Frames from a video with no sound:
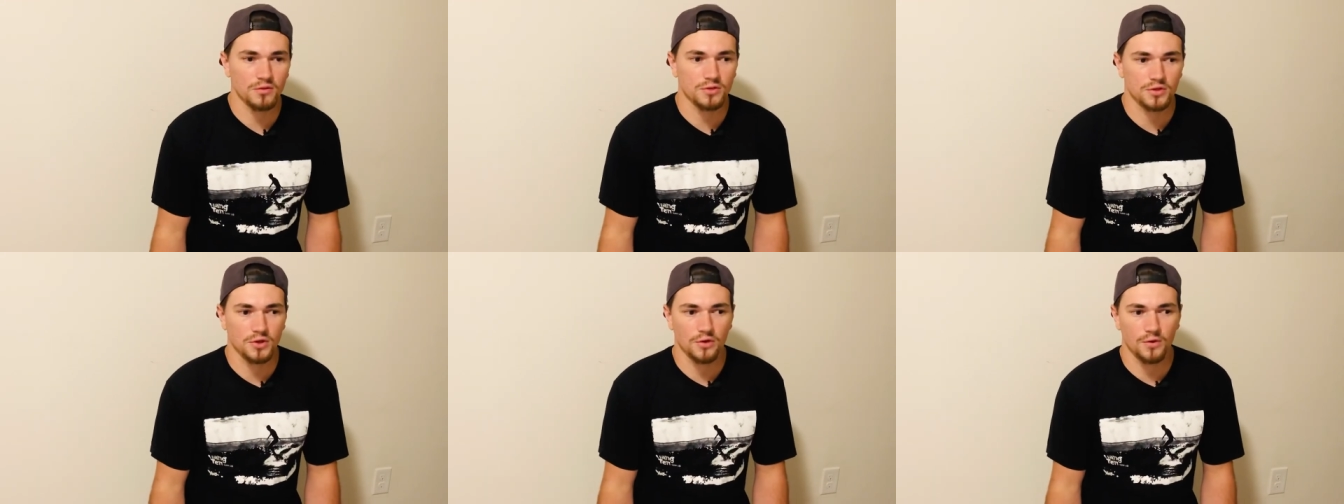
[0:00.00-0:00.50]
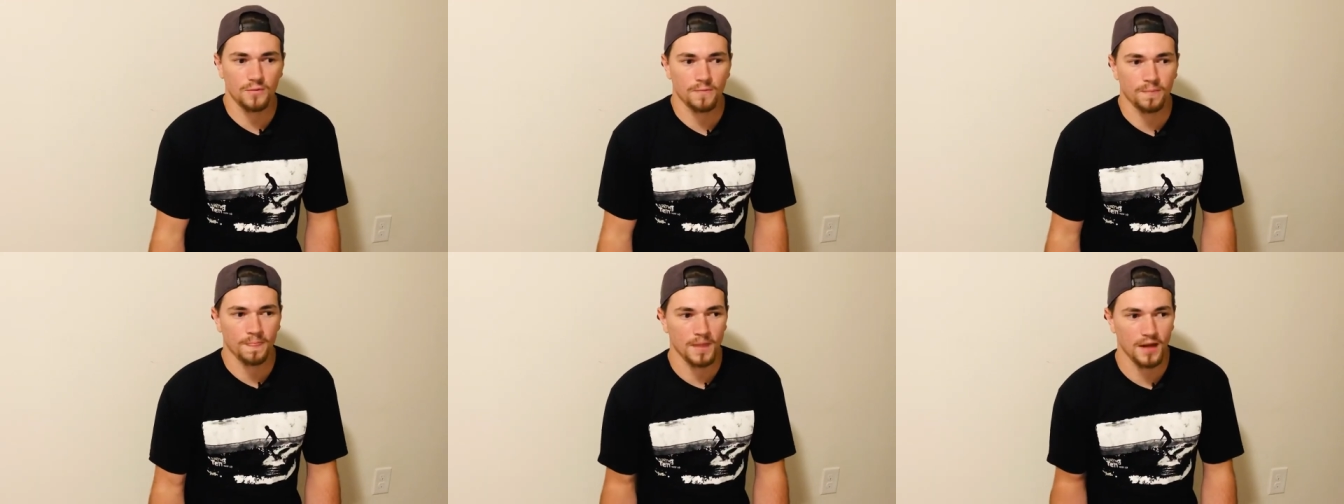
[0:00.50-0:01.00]
So
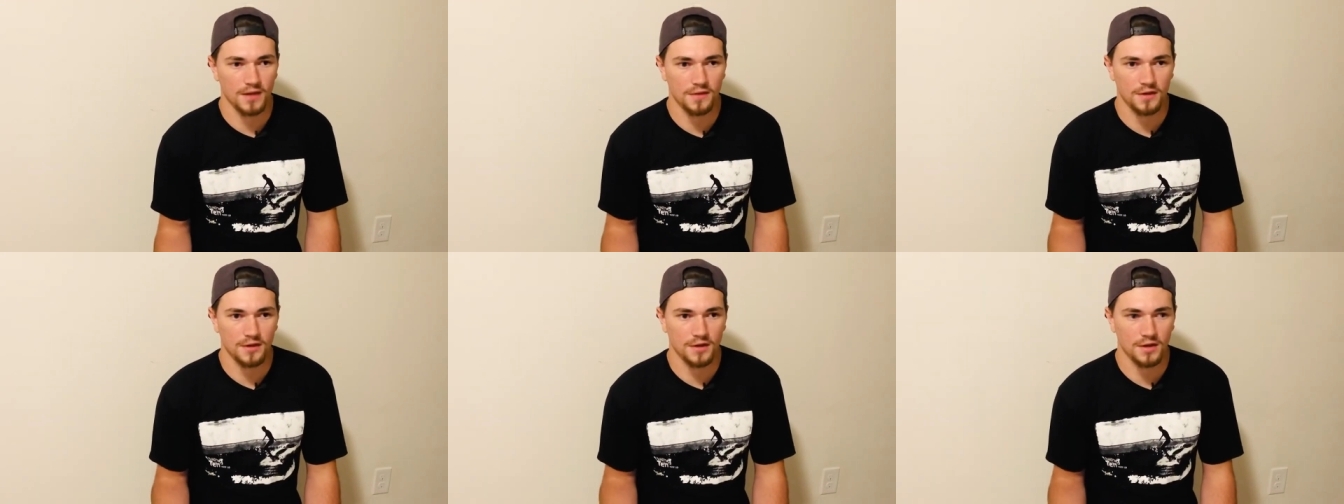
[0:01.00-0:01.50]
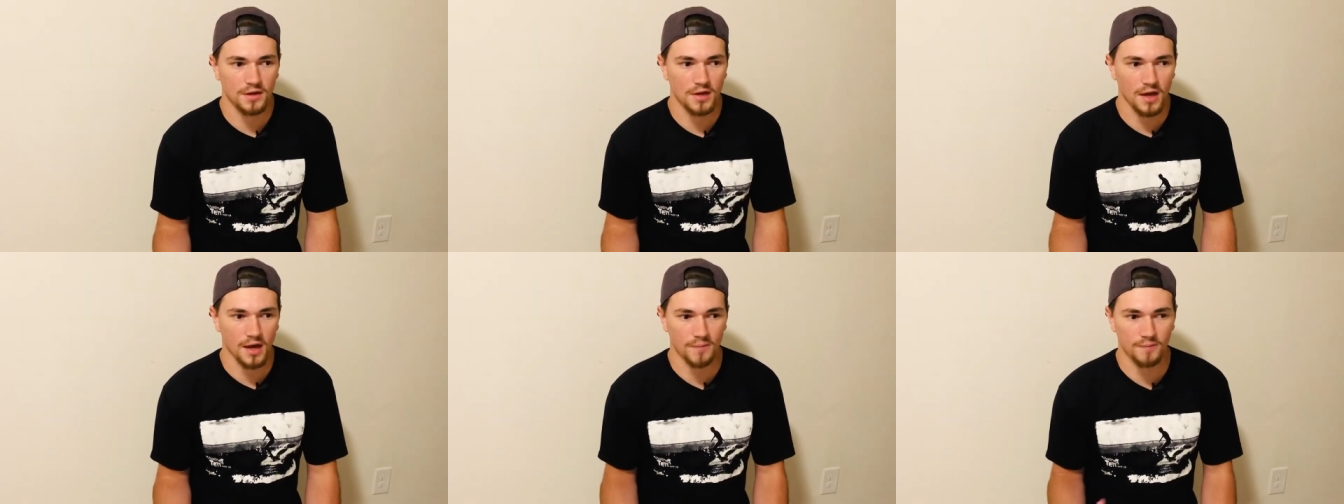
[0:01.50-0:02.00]
I think
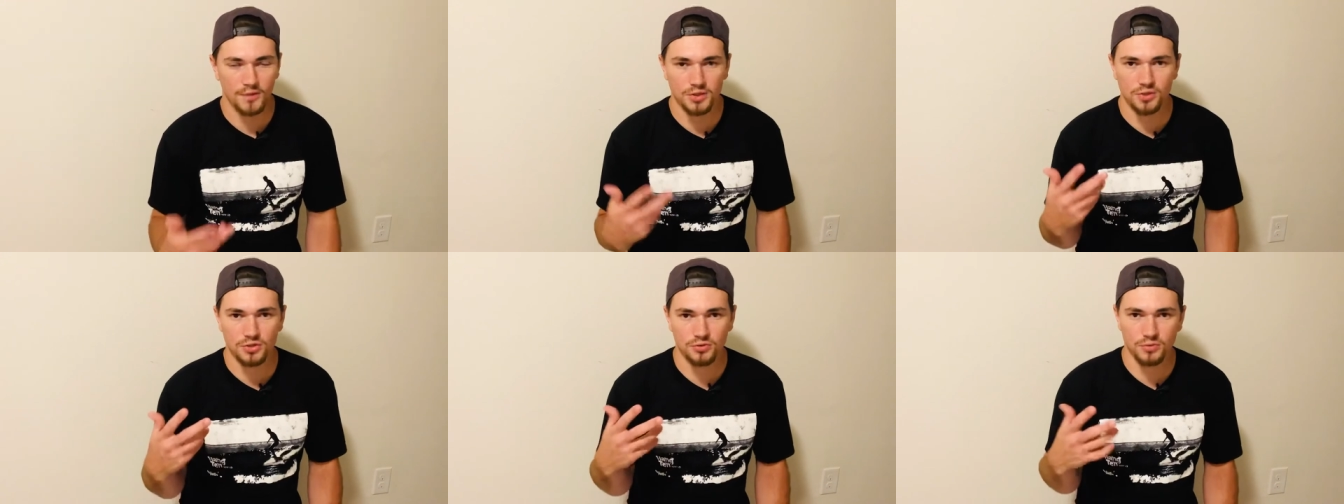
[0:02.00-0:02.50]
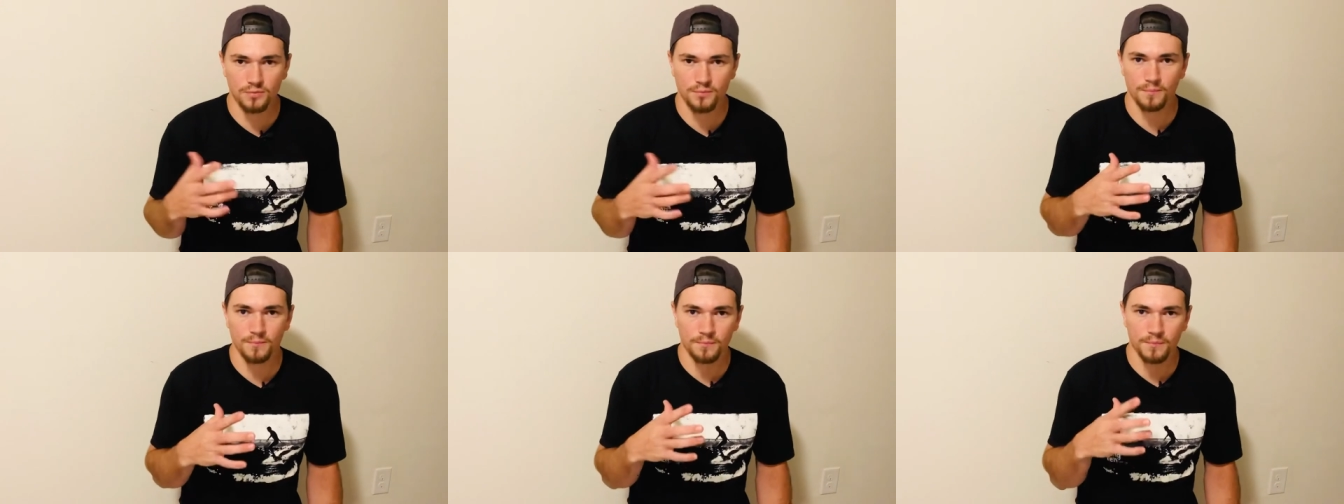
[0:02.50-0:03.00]
I'm gonna do
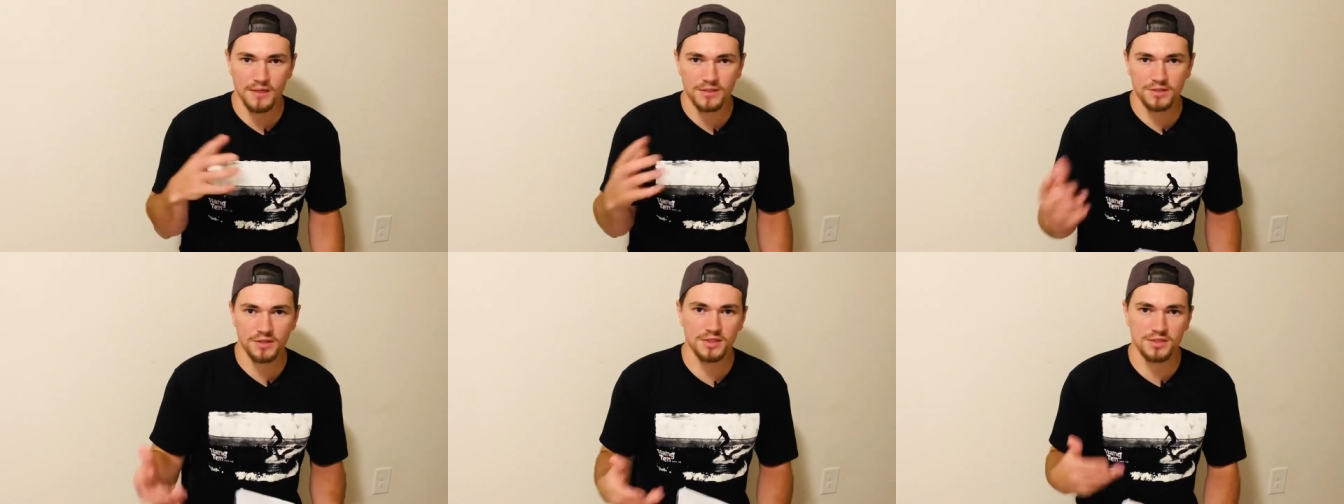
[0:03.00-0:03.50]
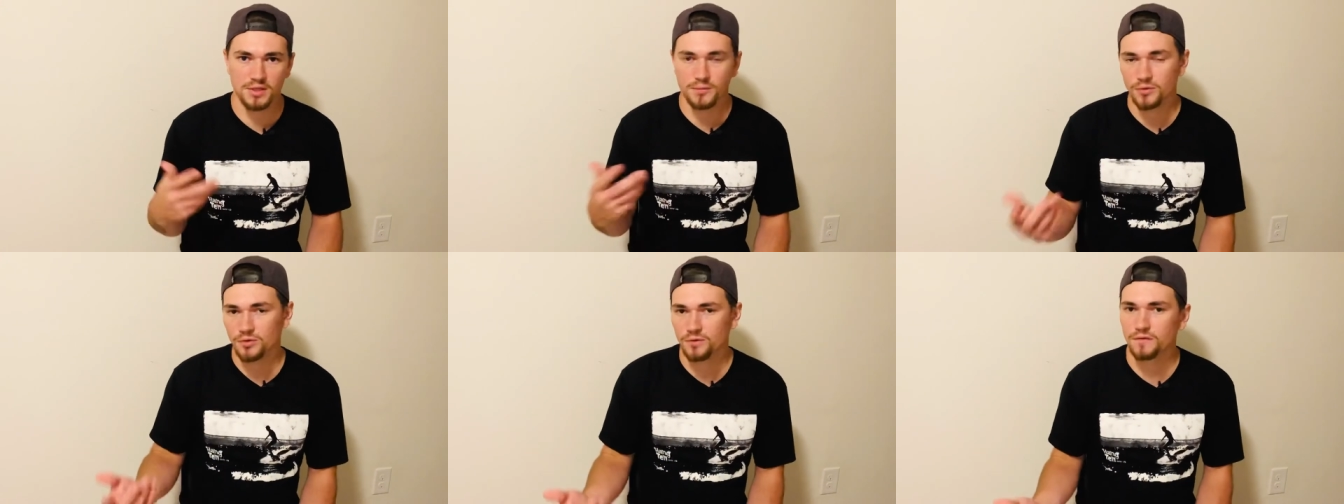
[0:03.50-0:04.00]
basically a
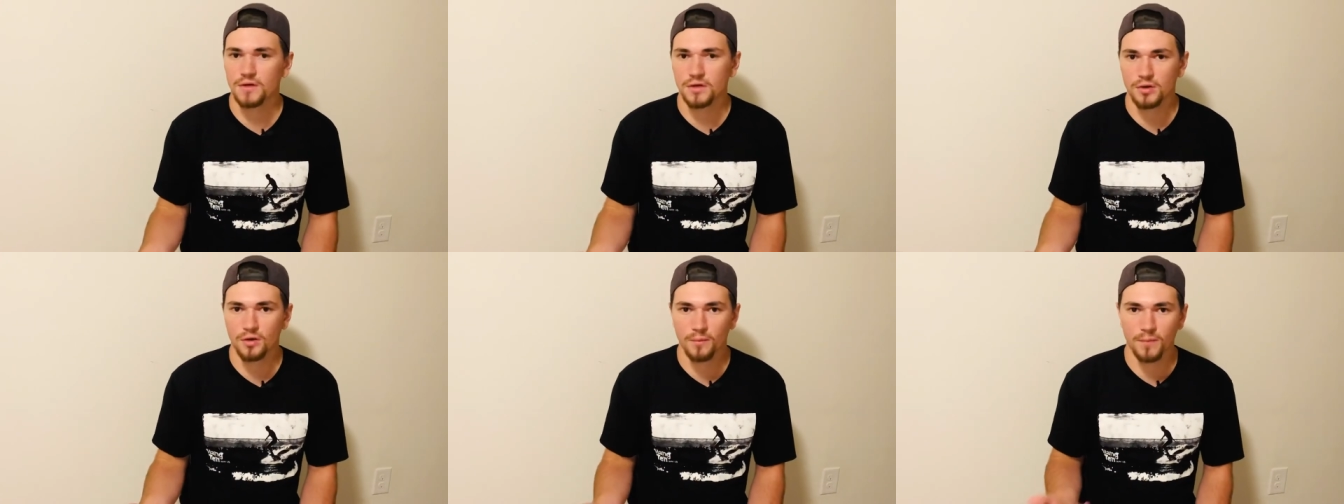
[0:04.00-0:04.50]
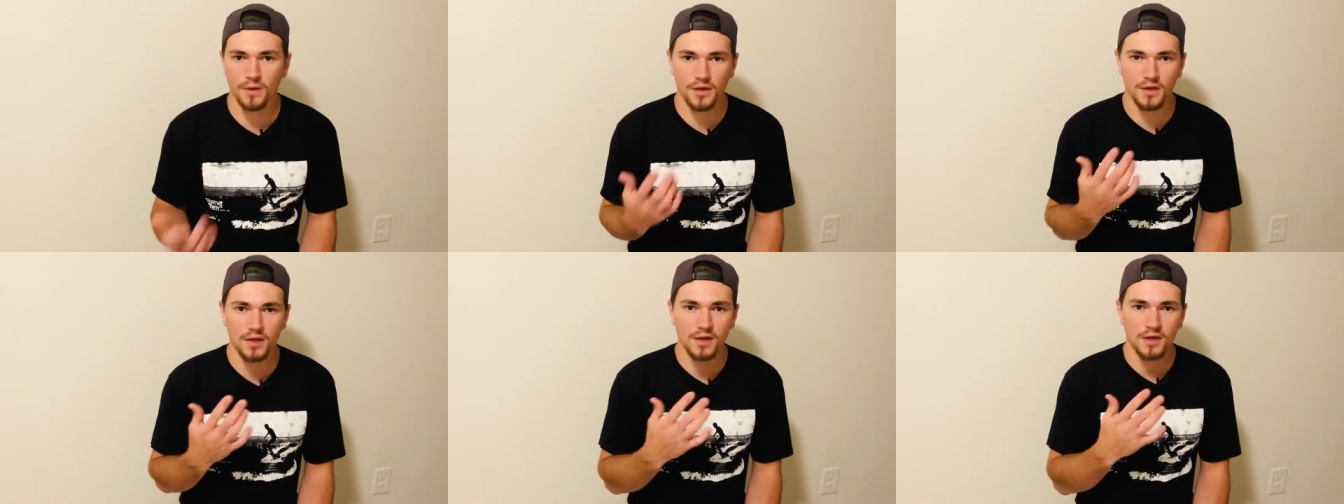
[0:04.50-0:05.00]
similar video,
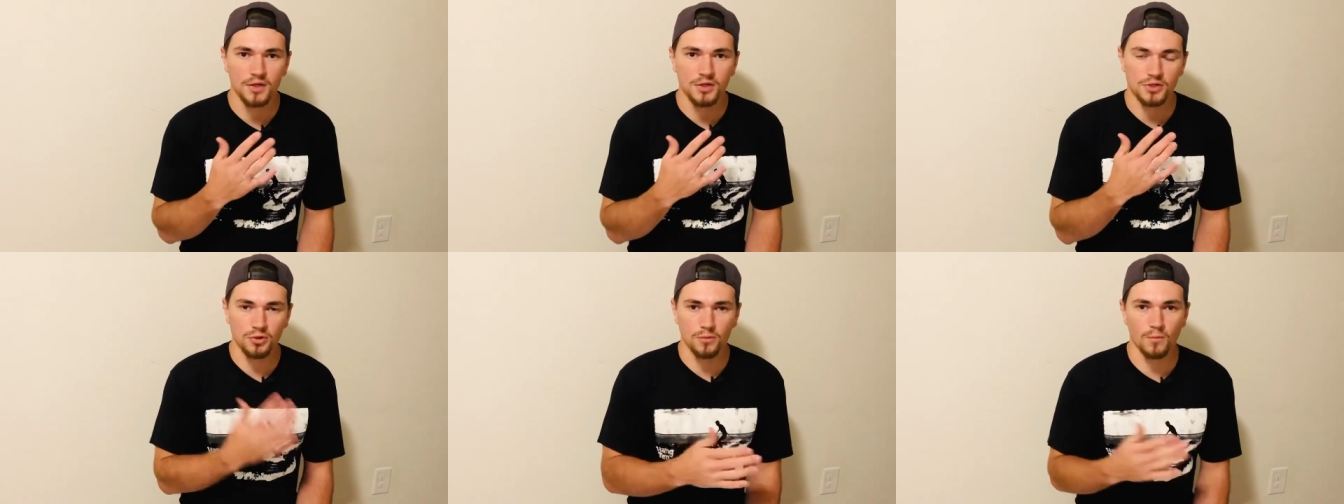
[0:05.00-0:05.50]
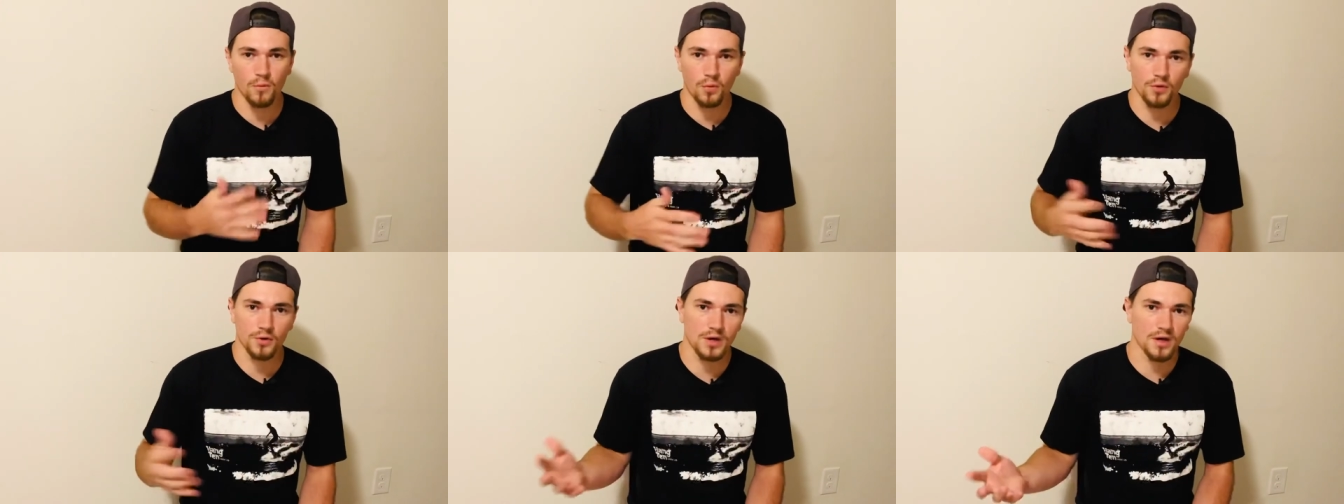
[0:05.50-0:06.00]
but do
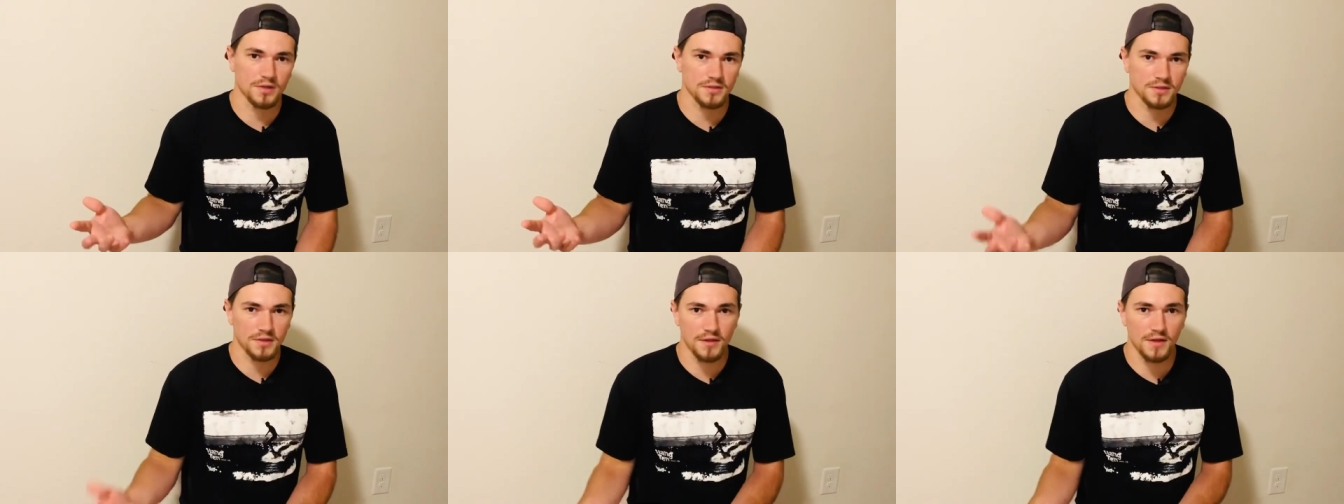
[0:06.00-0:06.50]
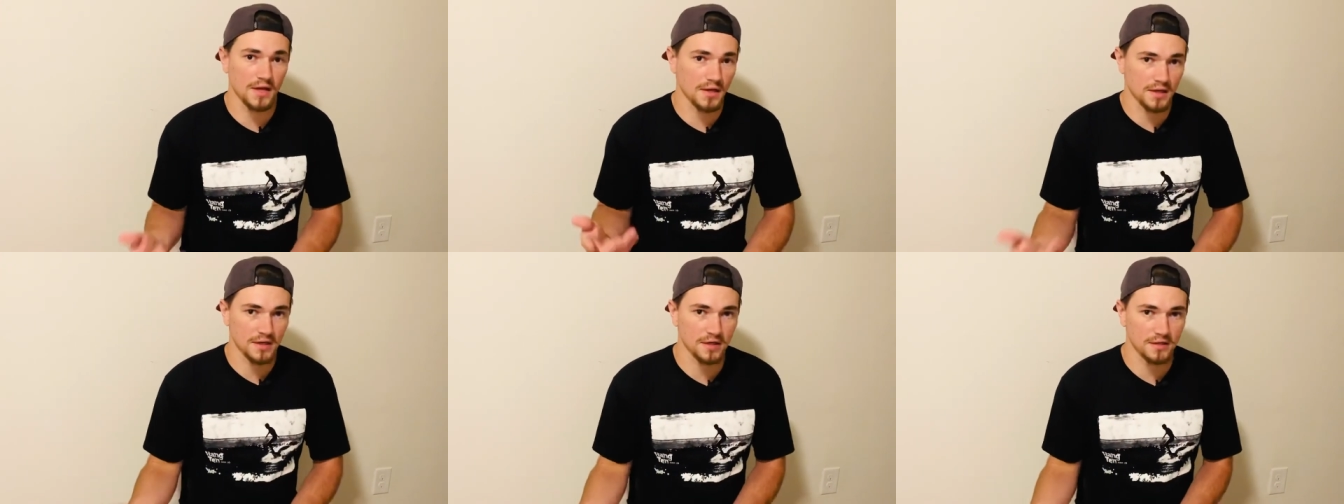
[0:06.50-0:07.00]
more knots than they
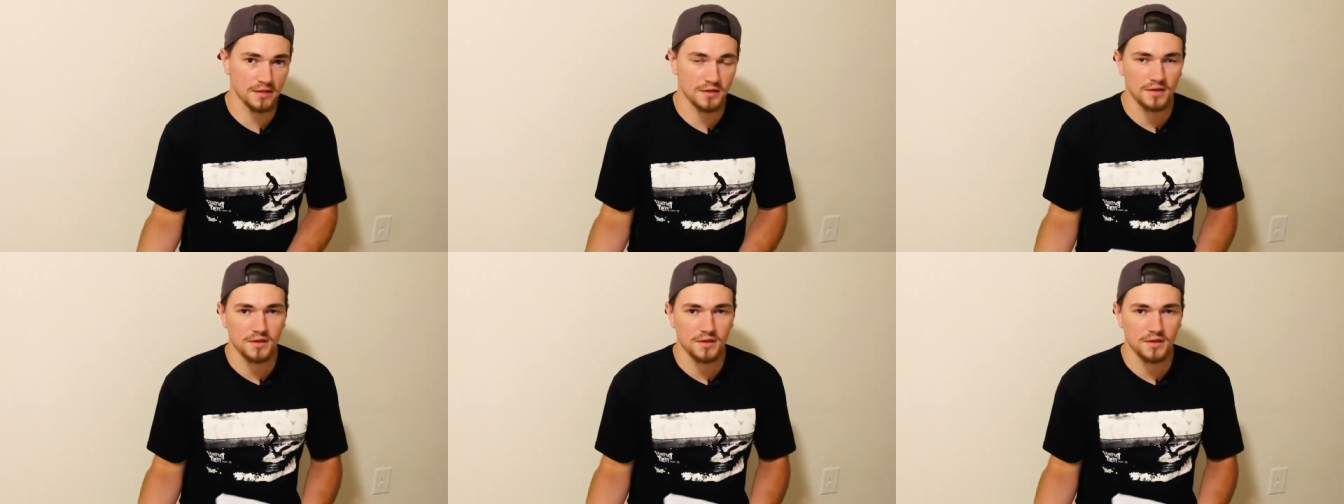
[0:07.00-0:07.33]
did